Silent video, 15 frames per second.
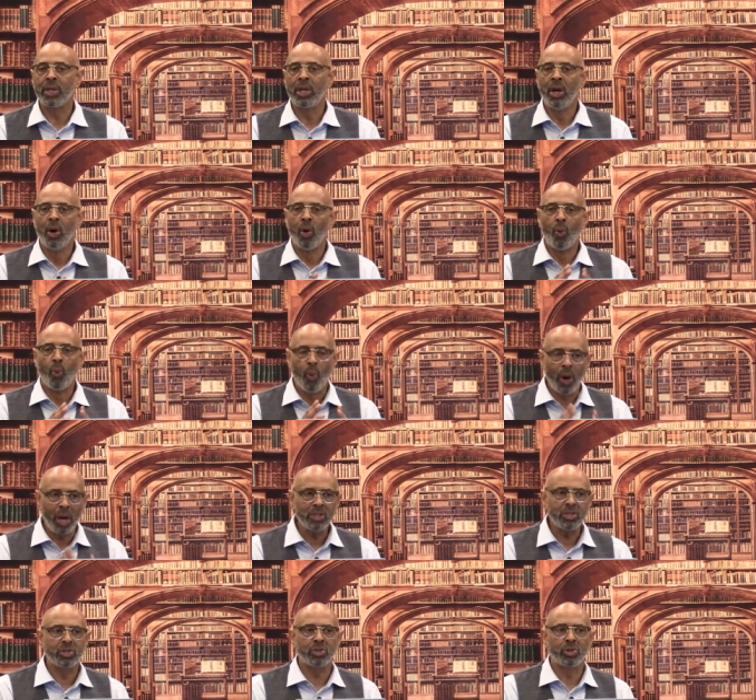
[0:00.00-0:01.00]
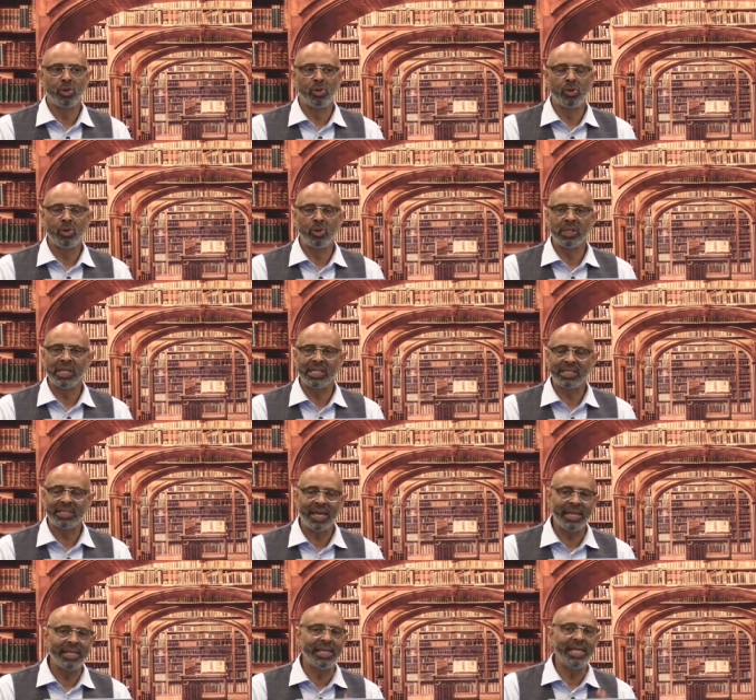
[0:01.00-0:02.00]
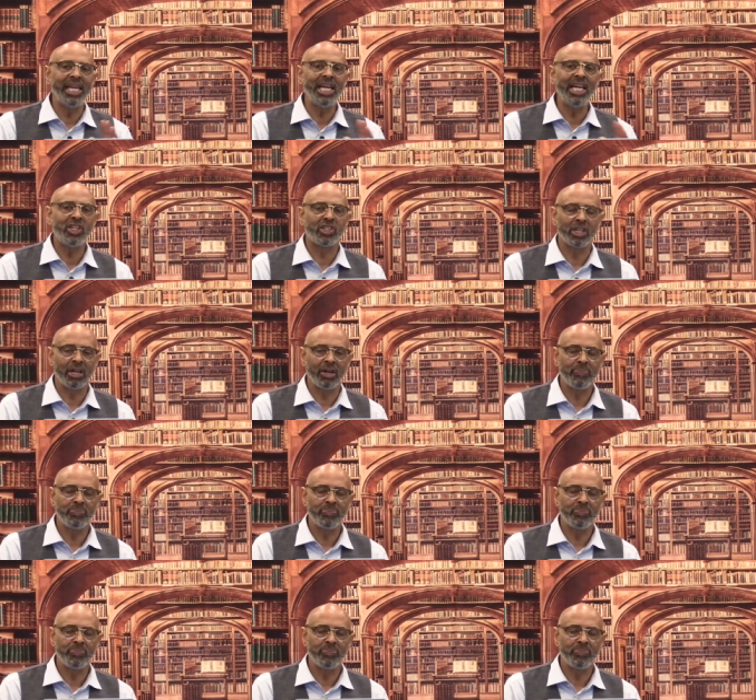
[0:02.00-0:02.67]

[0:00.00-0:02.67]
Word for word: One school is that Egypt